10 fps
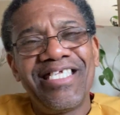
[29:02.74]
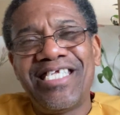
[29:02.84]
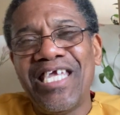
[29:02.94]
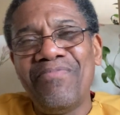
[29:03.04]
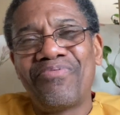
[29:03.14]

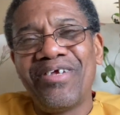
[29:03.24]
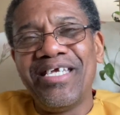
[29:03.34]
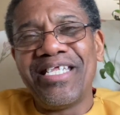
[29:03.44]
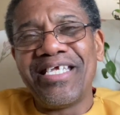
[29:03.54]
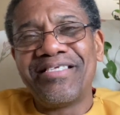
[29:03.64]
Keep
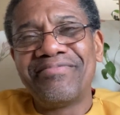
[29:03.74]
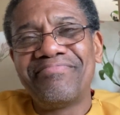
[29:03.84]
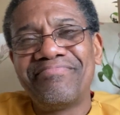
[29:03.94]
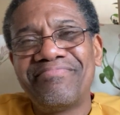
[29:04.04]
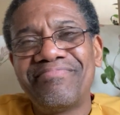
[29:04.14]
reading.
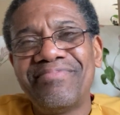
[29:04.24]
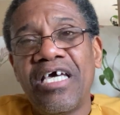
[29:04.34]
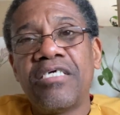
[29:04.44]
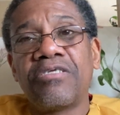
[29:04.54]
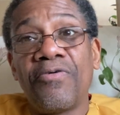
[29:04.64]

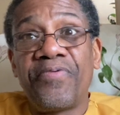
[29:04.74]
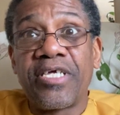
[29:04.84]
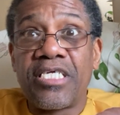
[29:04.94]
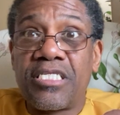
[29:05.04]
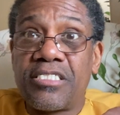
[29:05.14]
Don't
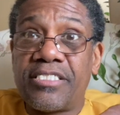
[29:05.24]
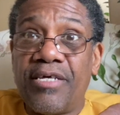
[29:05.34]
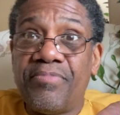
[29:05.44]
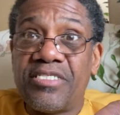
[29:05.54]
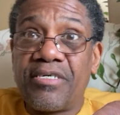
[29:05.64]
forget to
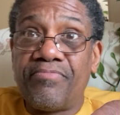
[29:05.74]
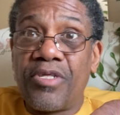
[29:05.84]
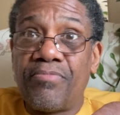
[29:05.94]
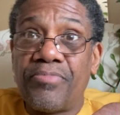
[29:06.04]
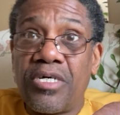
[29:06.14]
send me some of
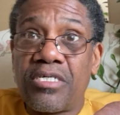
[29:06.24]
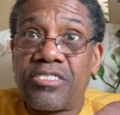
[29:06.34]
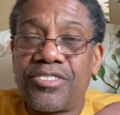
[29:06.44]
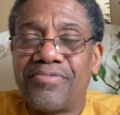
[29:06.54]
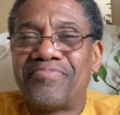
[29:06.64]
them
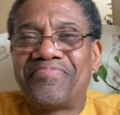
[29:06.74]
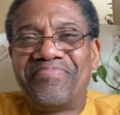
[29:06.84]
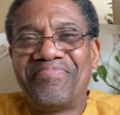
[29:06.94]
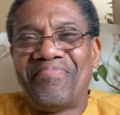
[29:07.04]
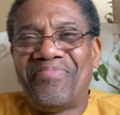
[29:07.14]
books.
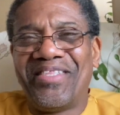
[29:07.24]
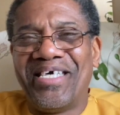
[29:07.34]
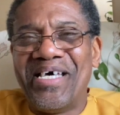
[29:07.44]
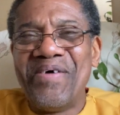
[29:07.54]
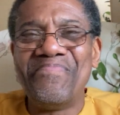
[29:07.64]

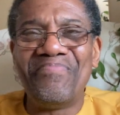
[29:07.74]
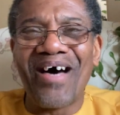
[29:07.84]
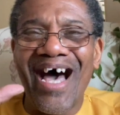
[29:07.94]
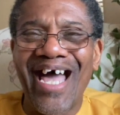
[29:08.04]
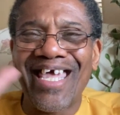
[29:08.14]

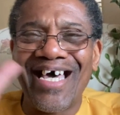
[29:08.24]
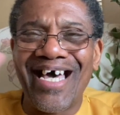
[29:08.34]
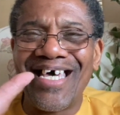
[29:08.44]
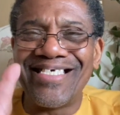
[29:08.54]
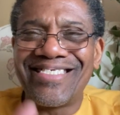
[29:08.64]
Bye,
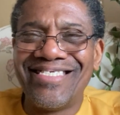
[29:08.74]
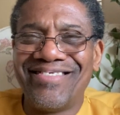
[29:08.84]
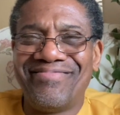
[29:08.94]
guys.